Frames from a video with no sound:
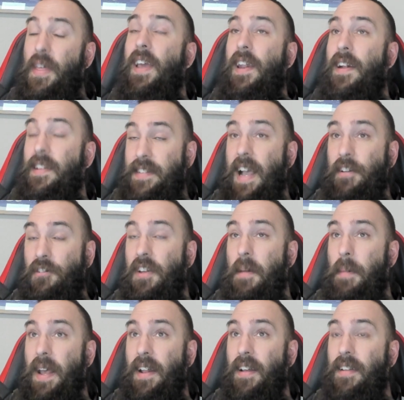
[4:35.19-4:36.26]
I think it is
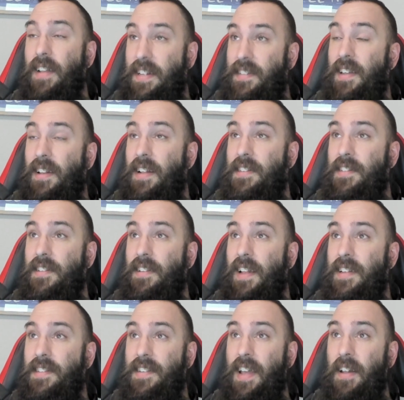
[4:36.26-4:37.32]
actually a beta.
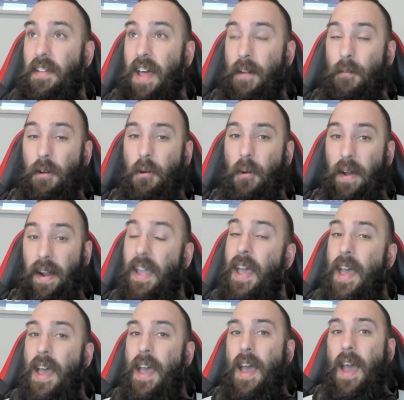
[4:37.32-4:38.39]
Let's settle that real quick.